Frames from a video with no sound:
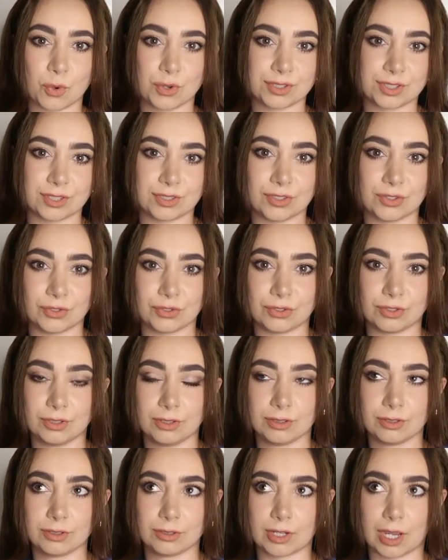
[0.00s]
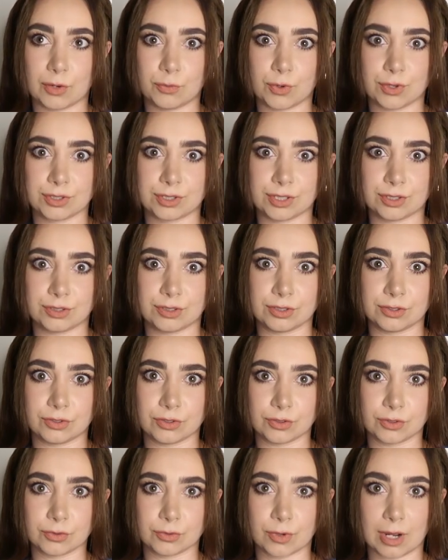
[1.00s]
wanted to I wanted to
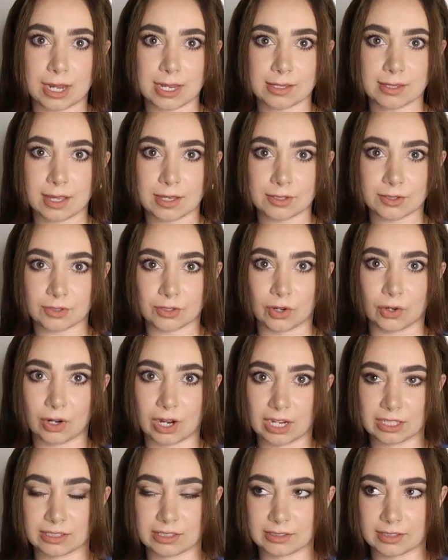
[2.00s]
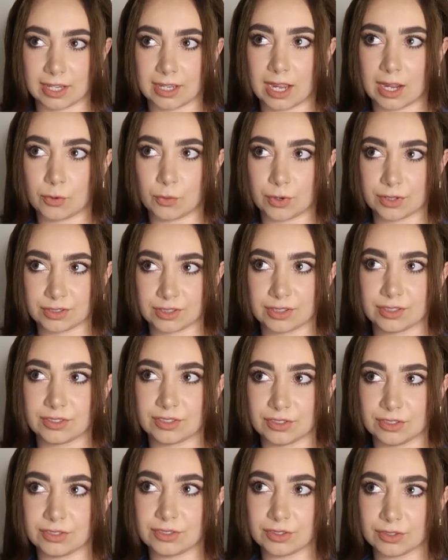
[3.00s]
do why is that so hard to say I
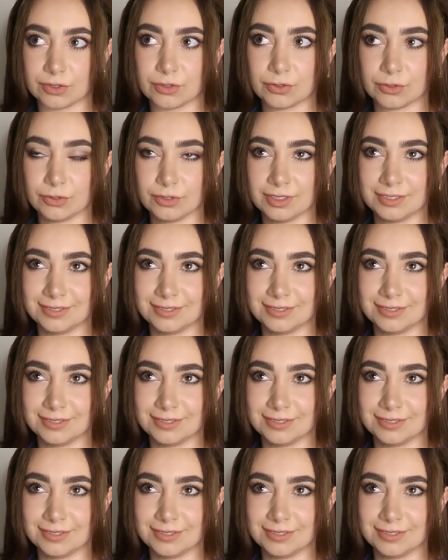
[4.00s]
wanted to do